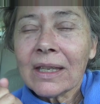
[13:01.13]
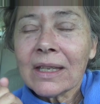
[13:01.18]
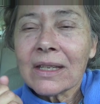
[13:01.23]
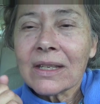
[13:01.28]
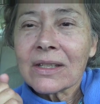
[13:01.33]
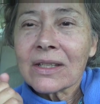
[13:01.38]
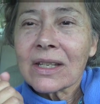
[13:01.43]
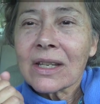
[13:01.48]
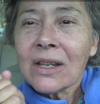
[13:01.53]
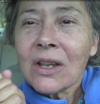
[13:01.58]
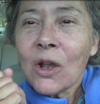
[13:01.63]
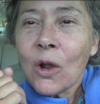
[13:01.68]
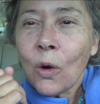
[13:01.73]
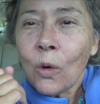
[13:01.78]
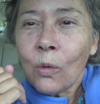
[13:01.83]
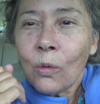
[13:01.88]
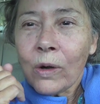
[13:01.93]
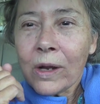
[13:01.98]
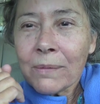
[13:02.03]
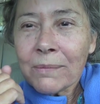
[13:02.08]
is
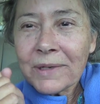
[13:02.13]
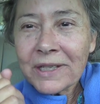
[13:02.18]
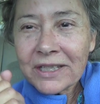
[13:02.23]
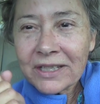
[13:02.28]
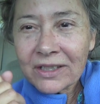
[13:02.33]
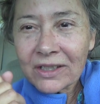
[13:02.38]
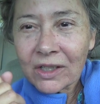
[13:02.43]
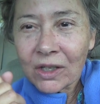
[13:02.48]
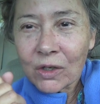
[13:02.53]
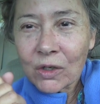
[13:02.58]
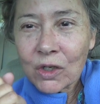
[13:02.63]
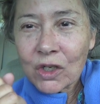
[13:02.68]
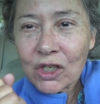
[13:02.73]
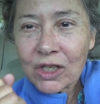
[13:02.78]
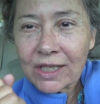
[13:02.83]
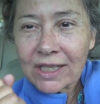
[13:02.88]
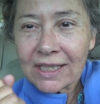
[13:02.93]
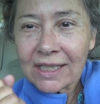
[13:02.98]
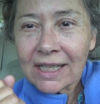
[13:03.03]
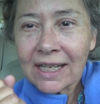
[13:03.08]
women's
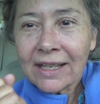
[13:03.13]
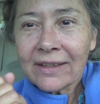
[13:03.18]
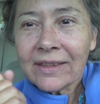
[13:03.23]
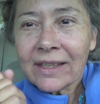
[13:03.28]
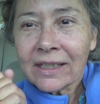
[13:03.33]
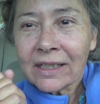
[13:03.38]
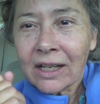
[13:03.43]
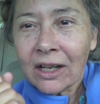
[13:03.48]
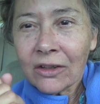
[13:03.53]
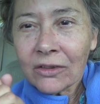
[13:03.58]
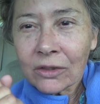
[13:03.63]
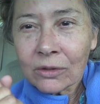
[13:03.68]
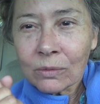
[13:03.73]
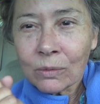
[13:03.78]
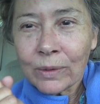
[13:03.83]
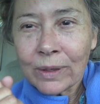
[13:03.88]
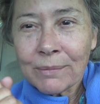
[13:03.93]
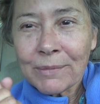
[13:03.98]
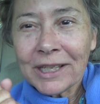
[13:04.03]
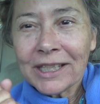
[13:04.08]
notion that other
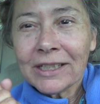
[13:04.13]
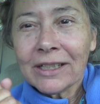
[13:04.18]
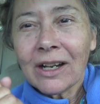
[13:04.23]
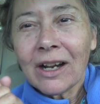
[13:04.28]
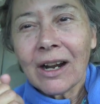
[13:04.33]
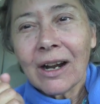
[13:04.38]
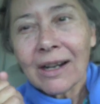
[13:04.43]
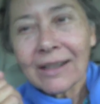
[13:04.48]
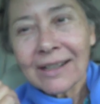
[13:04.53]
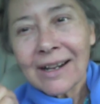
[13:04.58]
women are